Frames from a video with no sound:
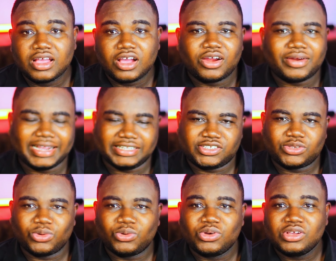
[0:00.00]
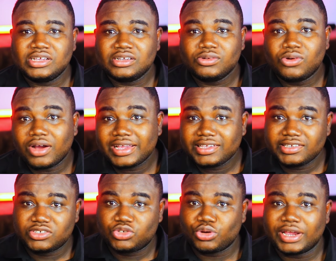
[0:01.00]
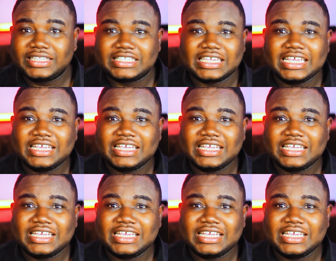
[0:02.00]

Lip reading: Alright, so going straight